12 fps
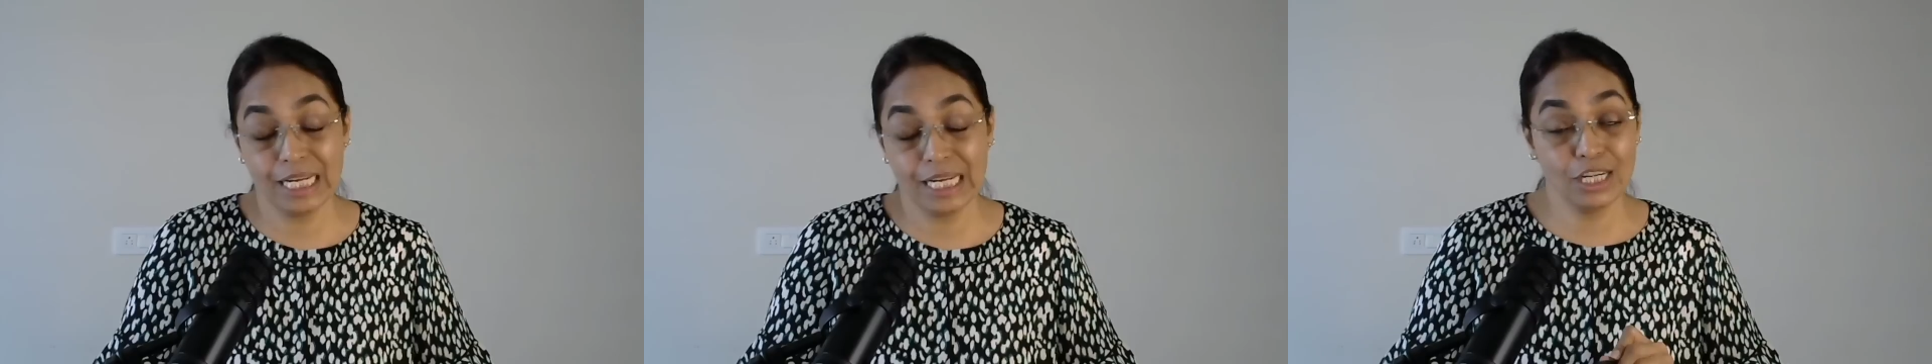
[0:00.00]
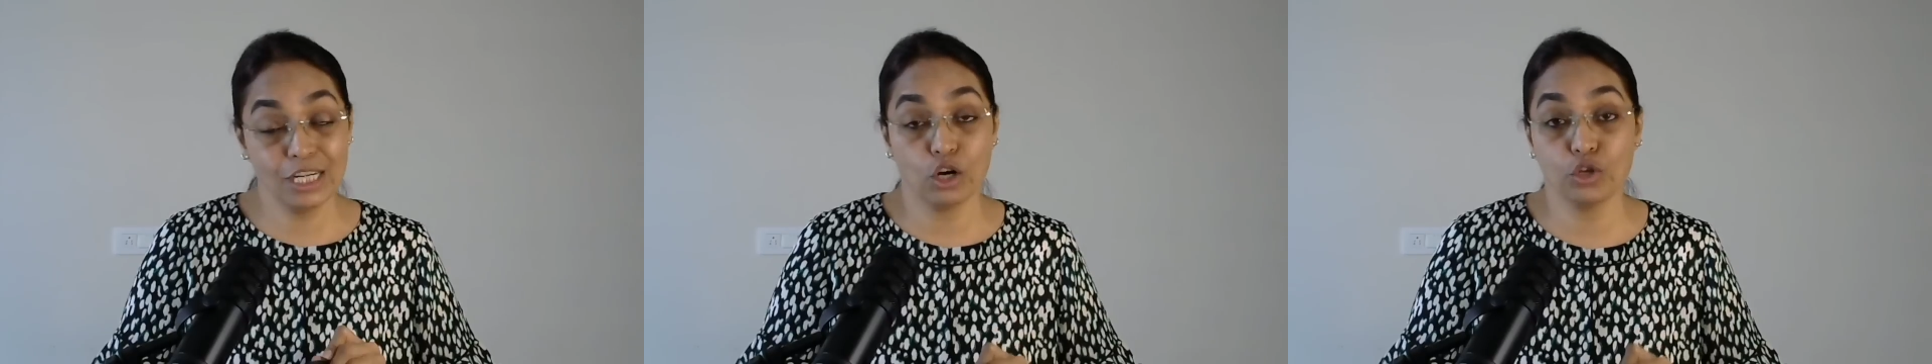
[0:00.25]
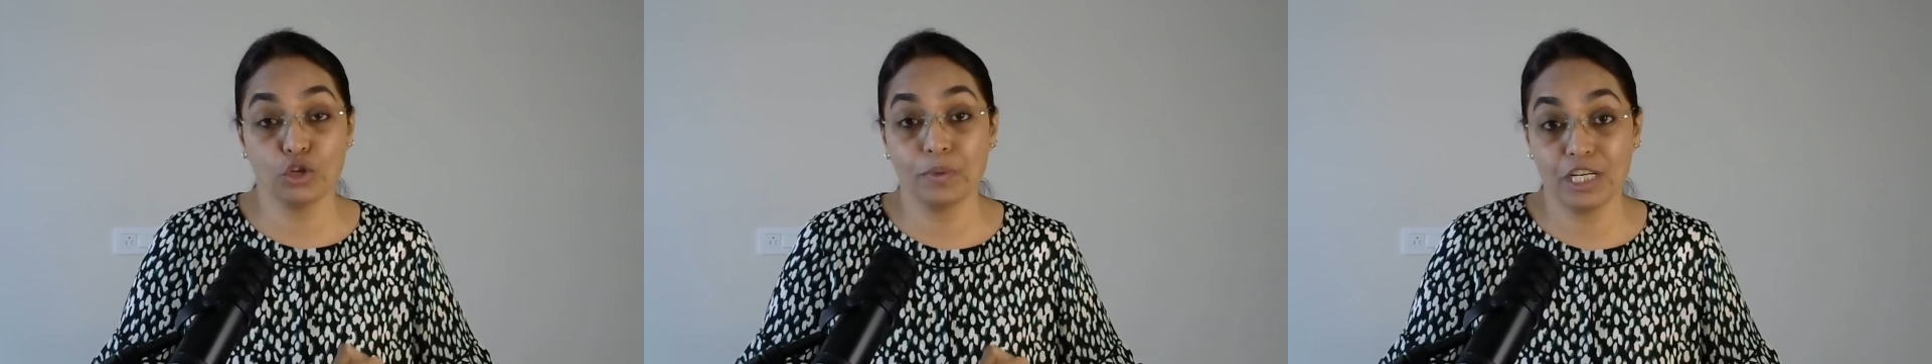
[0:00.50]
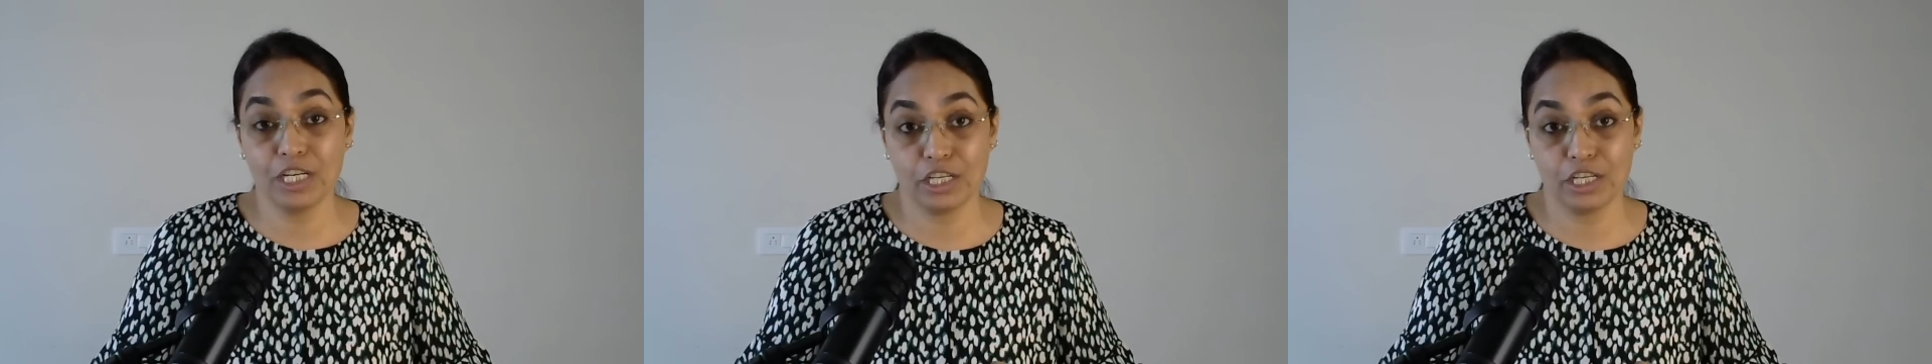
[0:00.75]
in
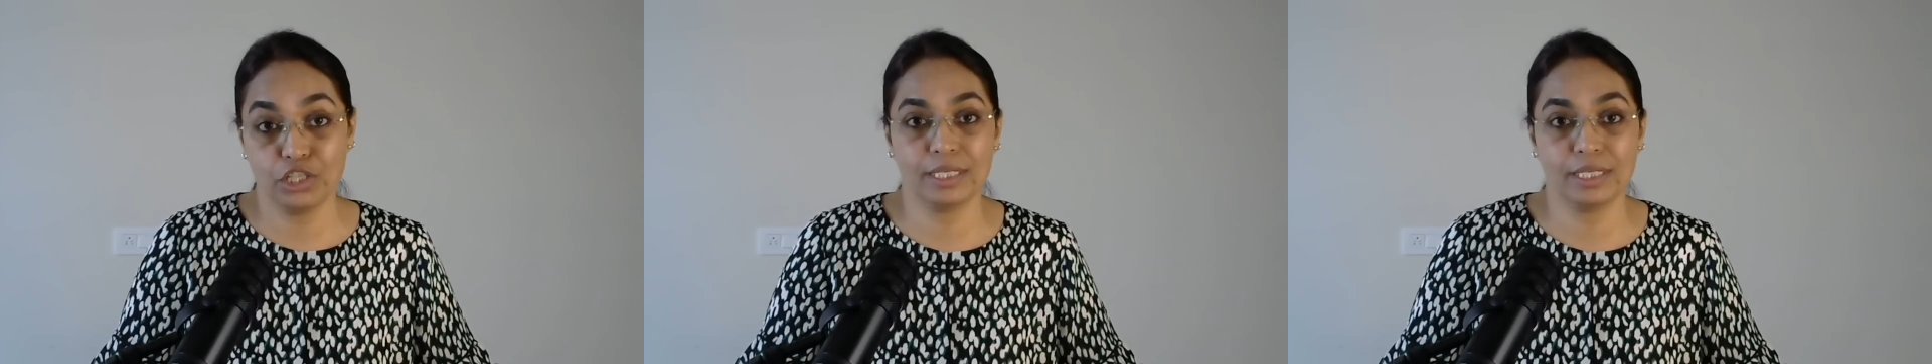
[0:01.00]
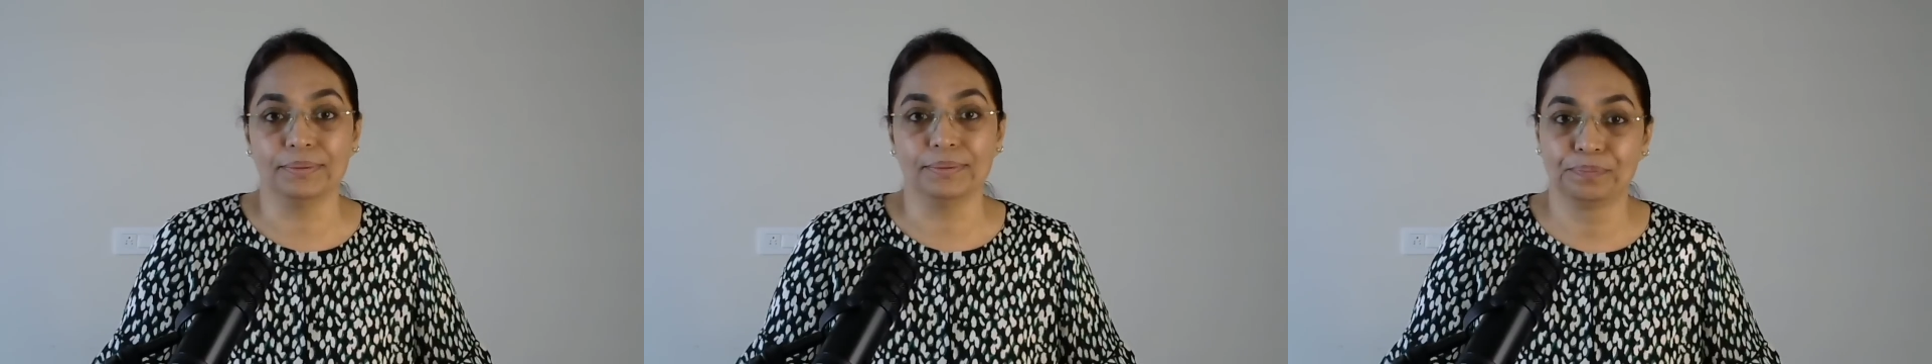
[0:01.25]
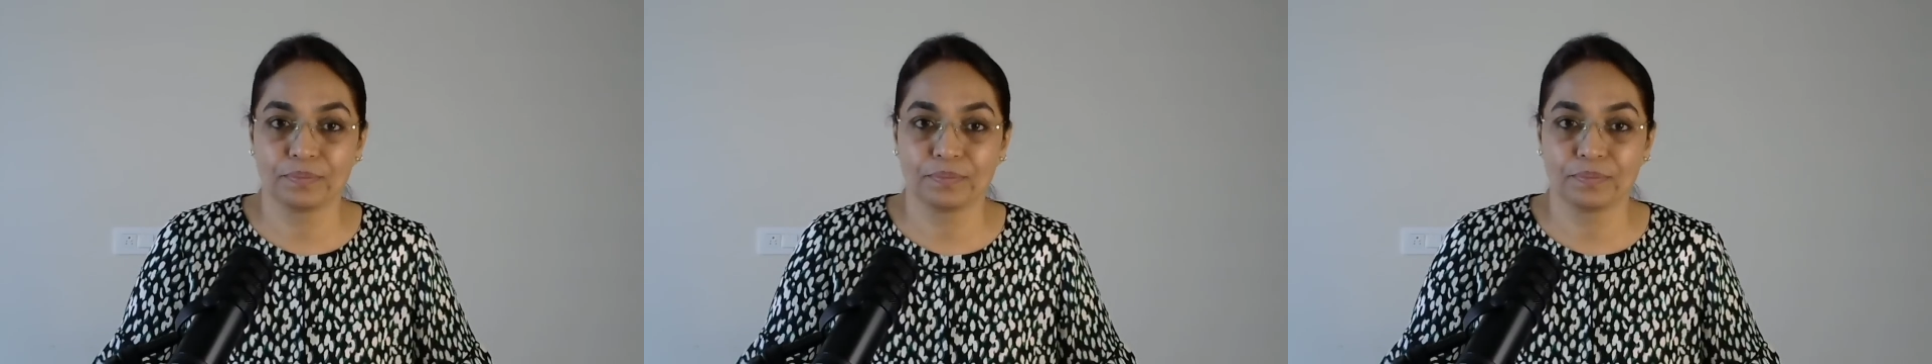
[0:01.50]
documentation.